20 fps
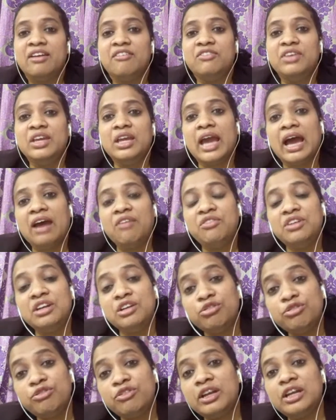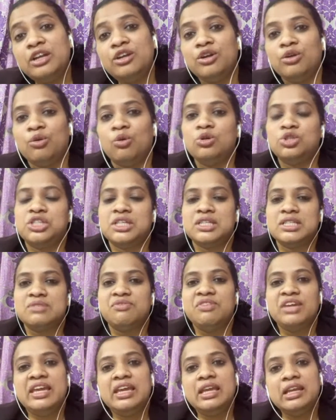we have different notions,
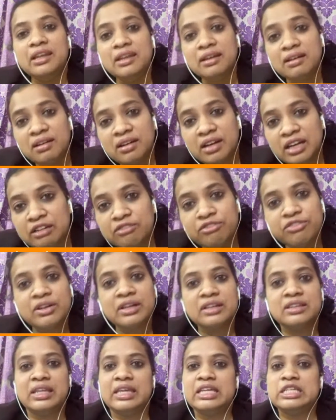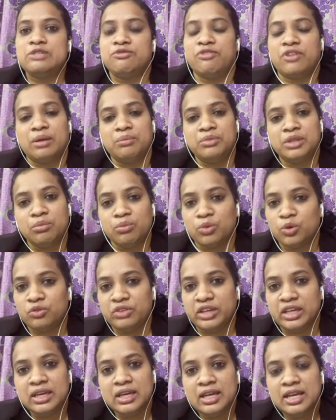we learn different things from the
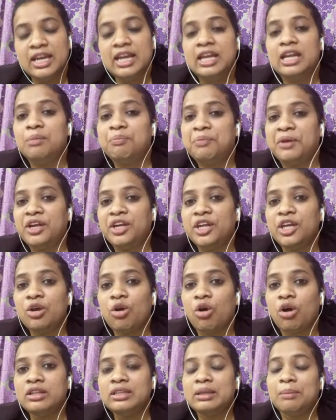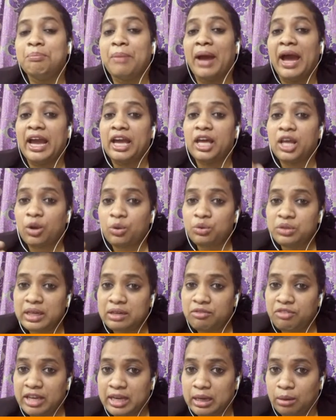movie depending on the background
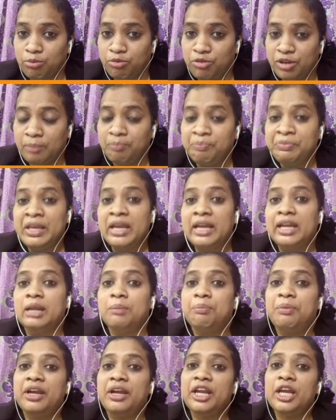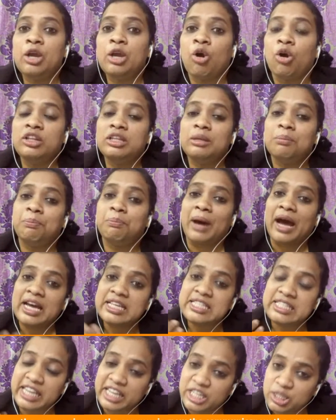that we come from, depending on the
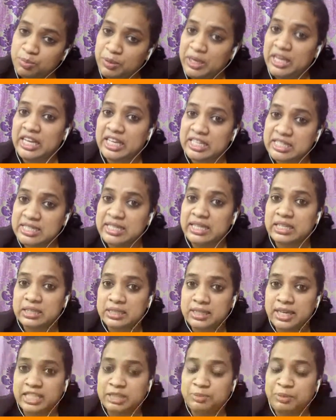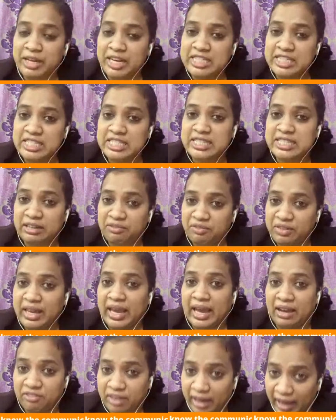past experiences that we
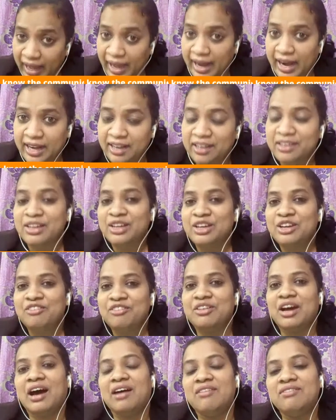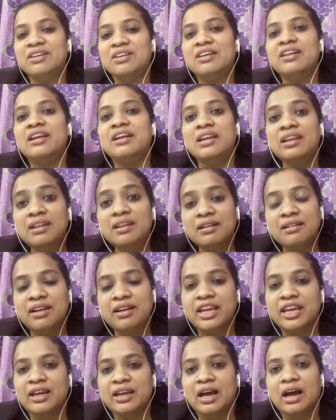have had. Our
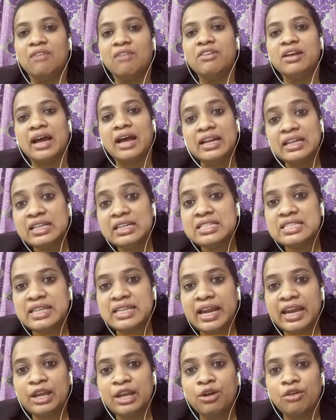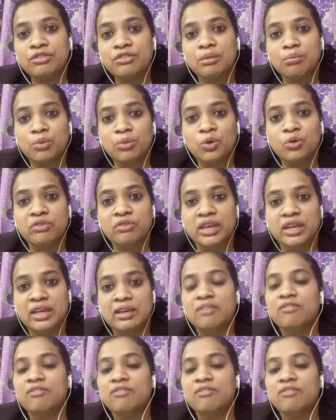learning, our understanding of the movie